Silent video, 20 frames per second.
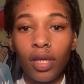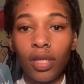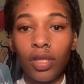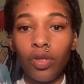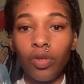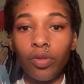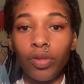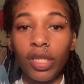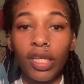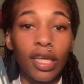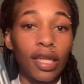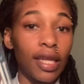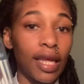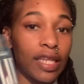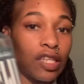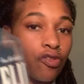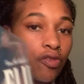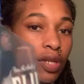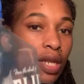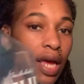The
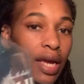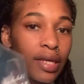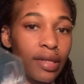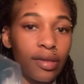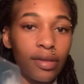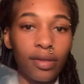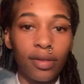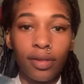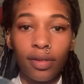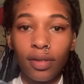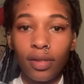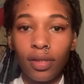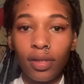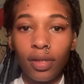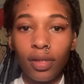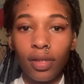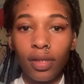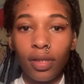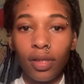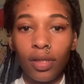electrolytes,
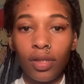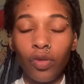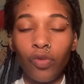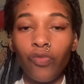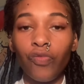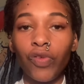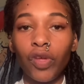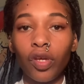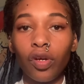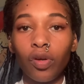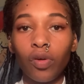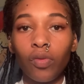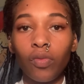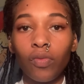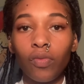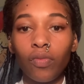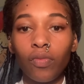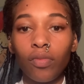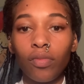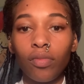you feel
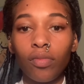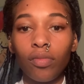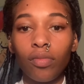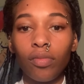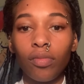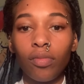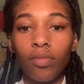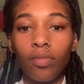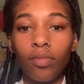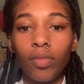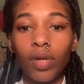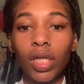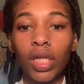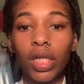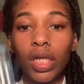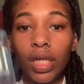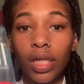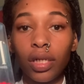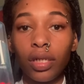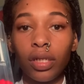
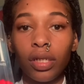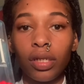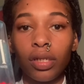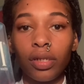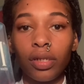good.